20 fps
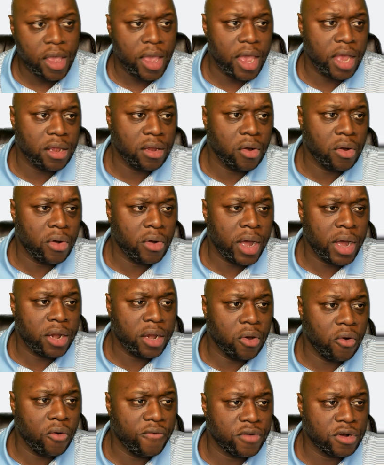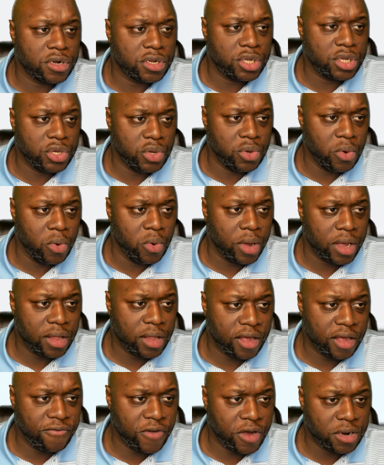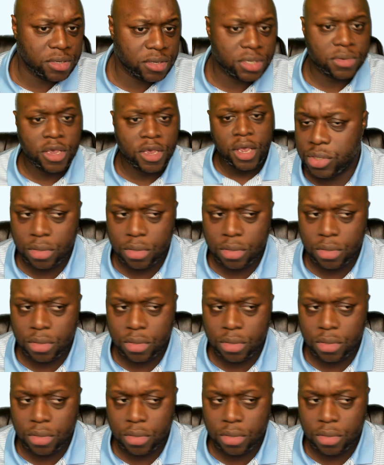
and go on over to ClickFunnels.